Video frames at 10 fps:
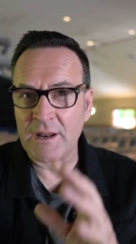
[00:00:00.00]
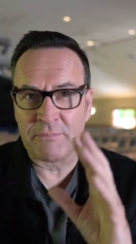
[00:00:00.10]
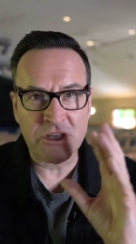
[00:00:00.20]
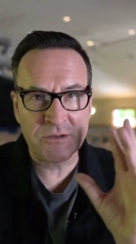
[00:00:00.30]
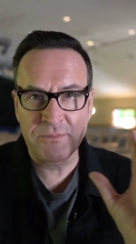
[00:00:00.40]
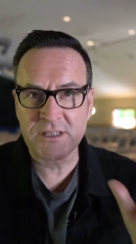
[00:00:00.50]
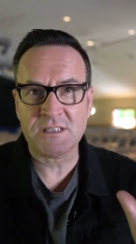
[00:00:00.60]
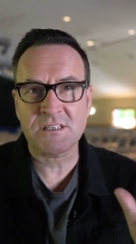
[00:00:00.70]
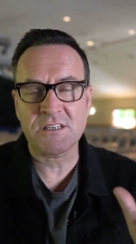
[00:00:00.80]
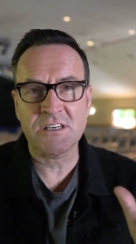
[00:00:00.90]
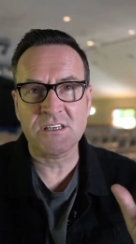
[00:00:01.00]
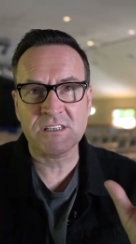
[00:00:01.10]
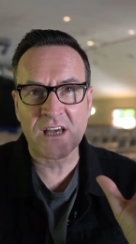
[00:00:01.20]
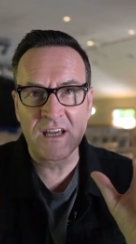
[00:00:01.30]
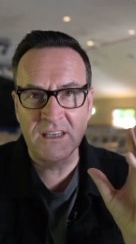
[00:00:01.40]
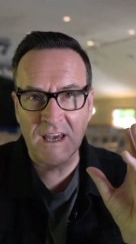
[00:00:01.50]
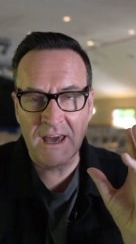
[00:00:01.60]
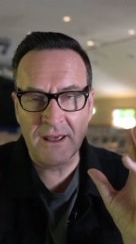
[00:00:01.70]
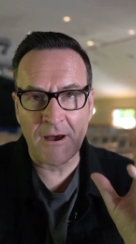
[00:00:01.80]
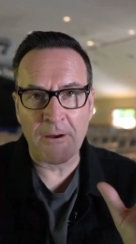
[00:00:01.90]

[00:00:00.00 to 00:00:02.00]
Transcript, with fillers: had a bunch of businesses, and yet,